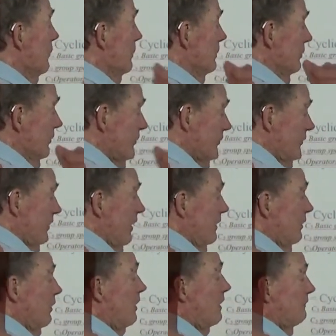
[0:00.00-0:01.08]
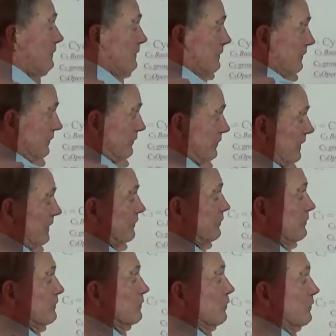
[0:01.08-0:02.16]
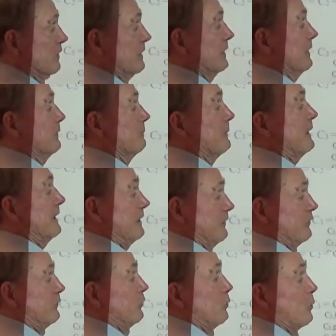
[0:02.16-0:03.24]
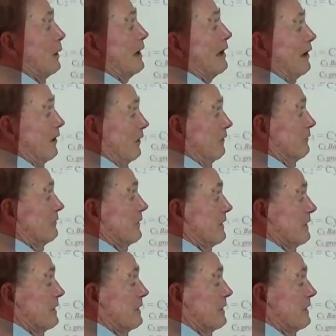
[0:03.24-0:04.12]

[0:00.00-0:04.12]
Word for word: we just start off in this lecture looking at page 12